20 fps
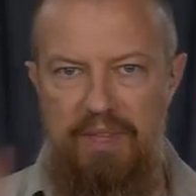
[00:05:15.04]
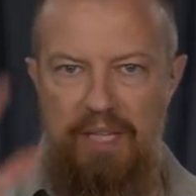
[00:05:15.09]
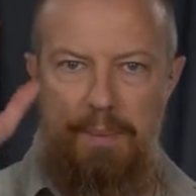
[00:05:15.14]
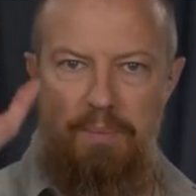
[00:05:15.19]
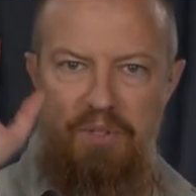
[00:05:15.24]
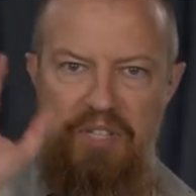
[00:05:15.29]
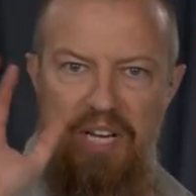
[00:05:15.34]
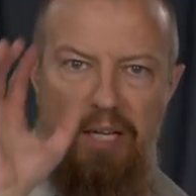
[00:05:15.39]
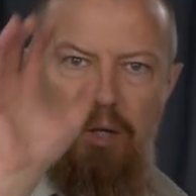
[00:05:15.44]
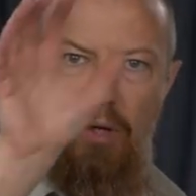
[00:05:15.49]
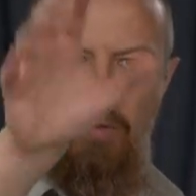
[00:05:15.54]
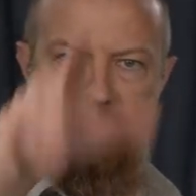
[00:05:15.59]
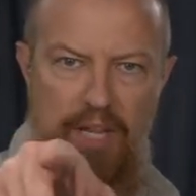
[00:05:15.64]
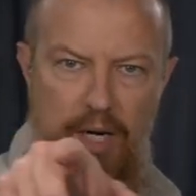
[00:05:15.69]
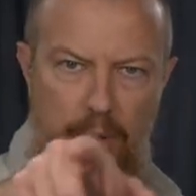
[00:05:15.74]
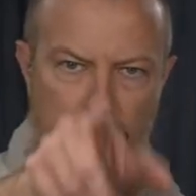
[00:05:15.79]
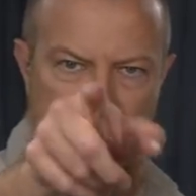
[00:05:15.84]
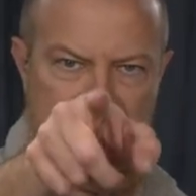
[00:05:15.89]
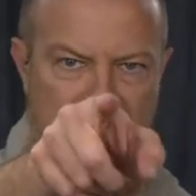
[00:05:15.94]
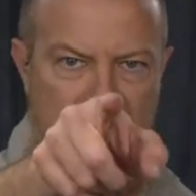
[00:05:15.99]
I'm standing over
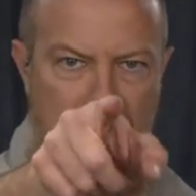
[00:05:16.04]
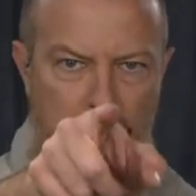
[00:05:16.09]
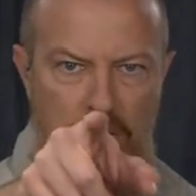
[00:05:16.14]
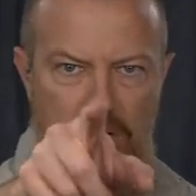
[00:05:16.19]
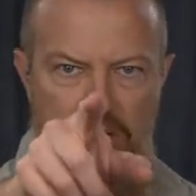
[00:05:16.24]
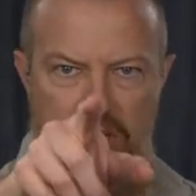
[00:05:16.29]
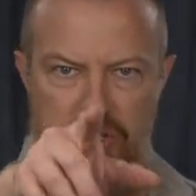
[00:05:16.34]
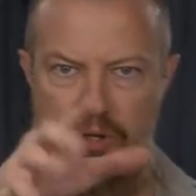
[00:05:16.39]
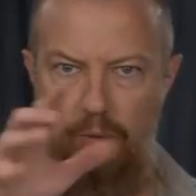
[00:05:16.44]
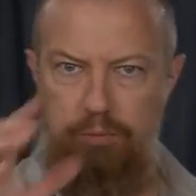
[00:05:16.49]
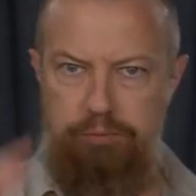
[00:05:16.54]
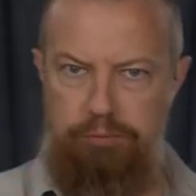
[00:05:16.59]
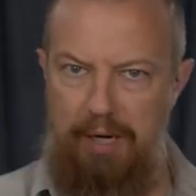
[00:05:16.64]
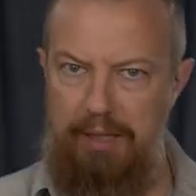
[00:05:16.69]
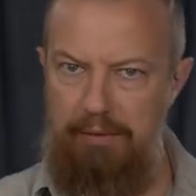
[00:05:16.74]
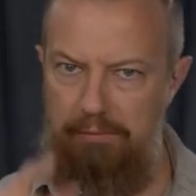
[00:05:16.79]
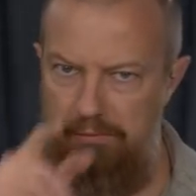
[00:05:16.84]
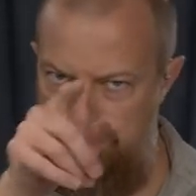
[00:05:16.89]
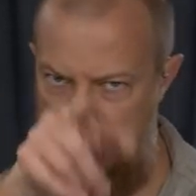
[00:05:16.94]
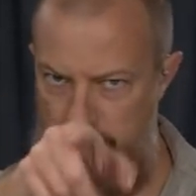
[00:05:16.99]
there where the camera is. So
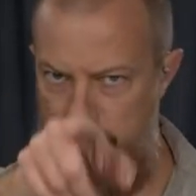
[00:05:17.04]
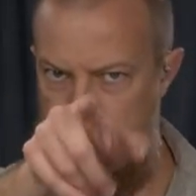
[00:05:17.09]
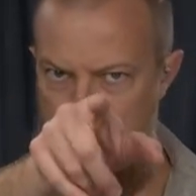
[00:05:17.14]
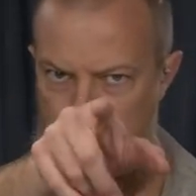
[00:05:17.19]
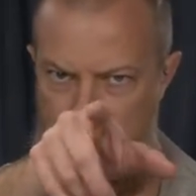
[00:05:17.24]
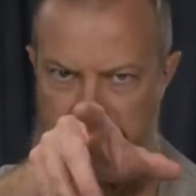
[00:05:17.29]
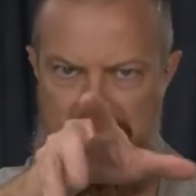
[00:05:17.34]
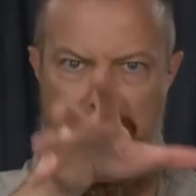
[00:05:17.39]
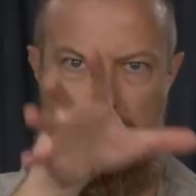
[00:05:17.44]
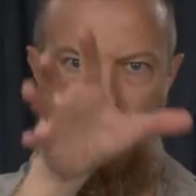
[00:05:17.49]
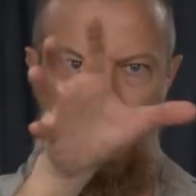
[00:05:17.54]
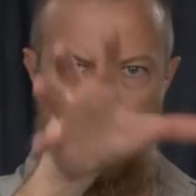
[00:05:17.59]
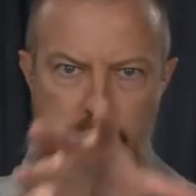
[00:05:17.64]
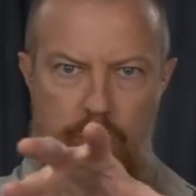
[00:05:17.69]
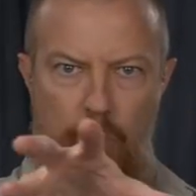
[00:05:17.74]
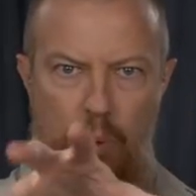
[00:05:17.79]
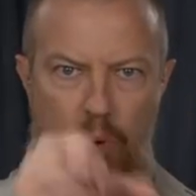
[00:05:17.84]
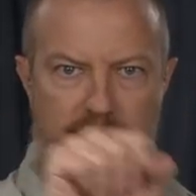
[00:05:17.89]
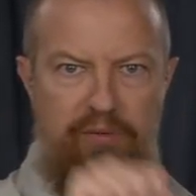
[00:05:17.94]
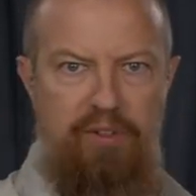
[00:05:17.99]
right, your camera,
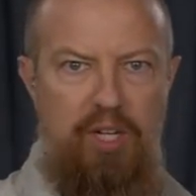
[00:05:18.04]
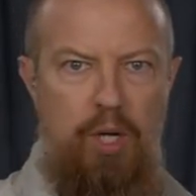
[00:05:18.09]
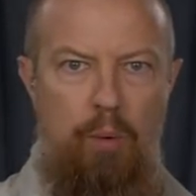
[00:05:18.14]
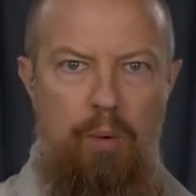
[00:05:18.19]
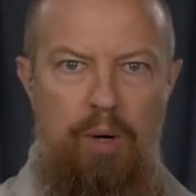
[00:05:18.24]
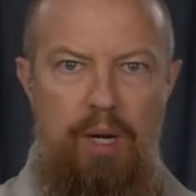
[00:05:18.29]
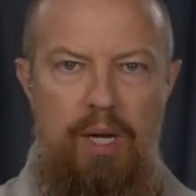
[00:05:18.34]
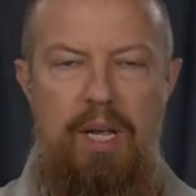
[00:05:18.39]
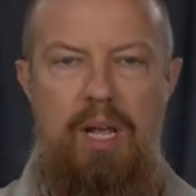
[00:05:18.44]
your view.